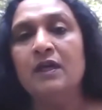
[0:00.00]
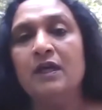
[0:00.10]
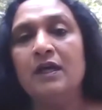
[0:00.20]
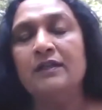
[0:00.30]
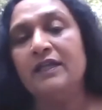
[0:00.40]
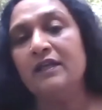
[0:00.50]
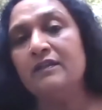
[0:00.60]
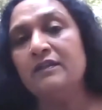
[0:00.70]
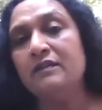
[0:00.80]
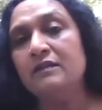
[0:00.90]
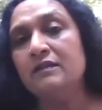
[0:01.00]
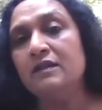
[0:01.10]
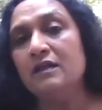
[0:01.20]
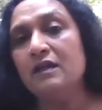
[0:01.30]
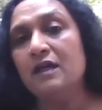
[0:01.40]
And then
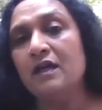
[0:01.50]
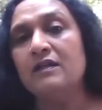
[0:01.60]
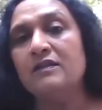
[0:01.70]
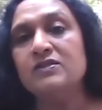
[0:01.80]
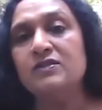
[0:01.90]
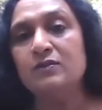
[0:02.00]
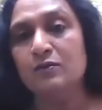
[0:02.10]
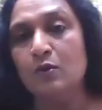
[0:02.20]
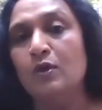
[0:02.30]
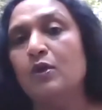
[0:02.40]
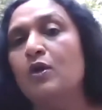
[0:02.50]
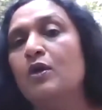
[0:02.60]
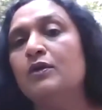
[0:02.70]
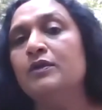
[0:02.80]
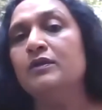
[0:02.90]
as you go
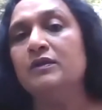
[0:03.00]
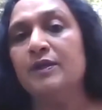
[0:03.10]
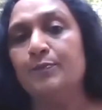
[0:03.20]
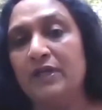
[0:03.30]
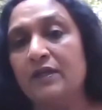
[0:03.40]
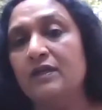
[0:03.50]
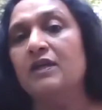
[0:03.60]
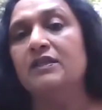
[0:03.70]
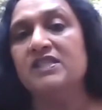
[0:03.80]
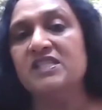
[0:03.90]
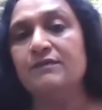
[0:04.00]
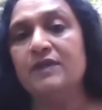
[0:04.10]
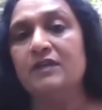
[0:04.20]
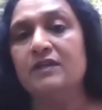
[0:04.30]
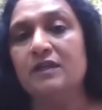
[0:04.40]
along, depending on the
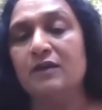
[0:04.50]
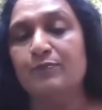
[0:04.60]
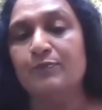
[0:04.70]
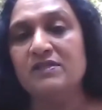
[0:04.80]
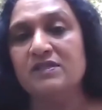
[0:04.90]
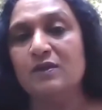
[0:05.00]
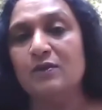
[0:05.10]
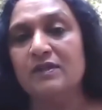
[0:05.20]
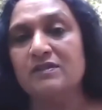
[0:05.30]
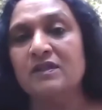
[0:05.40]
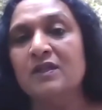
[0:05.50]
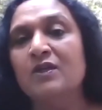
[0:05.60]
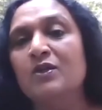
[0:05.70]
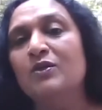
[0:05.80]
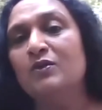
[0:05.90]
severity of PCOS,
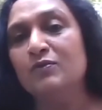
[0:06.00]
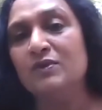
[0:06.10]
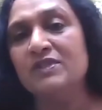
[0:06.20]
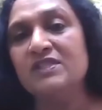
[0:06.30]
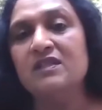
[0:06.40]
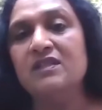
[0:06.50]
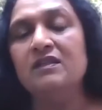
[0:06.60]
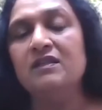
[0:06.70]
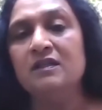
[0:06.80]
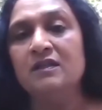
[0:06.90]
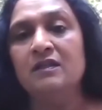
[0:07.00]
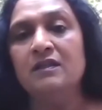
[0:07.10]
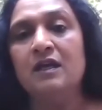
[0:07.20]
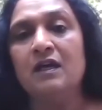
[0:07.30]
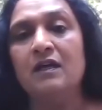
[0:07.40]
you will mm-hmm. see
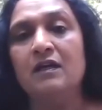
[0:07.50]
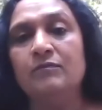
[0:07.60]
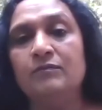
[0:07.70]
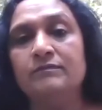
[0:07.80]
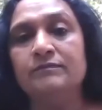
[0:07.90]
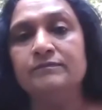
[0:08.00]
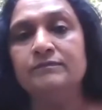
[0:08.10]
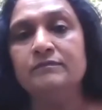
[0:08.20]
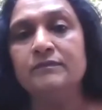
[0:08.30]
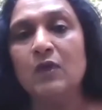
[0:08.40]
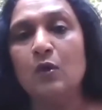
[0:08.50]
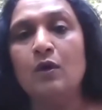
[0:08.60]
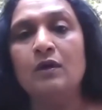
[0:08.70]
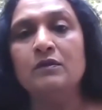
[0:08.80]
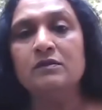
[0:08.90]
um,
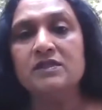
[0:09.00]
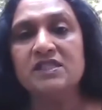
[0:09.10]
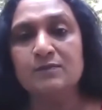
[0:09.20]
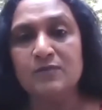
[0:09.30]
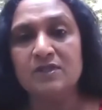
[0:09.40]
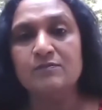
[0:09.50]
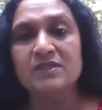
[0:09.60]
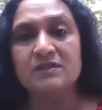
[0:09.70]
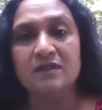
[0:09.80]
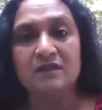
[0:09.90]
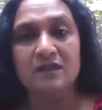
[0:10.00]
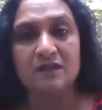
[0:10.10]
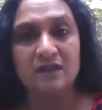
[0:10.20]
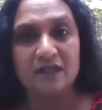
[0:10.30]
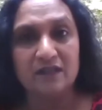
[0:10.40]
all symptoms that are
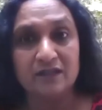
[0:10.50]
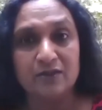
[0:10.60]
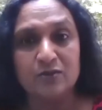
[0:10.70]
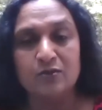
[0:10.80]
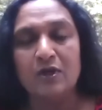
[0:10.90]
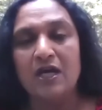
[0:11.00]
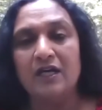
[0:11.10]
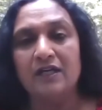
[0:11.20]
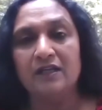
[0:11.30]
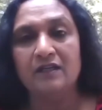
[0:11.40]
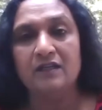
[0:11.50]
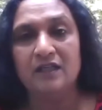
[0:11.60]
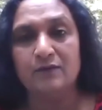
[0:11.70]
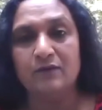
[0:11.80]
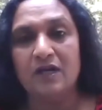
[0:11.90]
connected to high
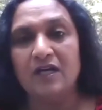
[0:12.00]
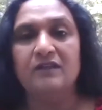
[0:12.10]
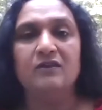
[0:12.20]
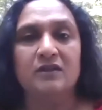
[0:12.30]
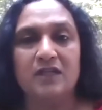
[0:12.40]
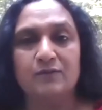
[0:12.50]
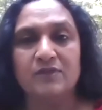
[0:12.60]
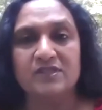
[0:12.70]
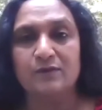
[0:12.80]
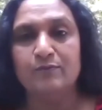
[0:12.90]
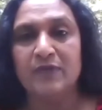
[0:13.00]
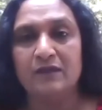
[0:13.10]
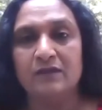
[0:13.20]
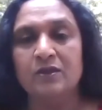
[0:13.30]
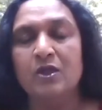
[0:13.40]
le higher levels of
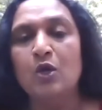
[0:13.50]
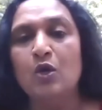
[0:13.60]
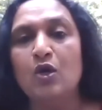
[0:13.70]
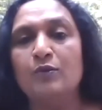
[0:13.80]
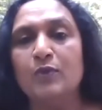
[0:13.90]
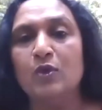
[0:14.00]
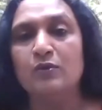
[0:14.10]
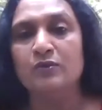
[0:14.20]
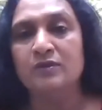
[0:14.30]
male hormone.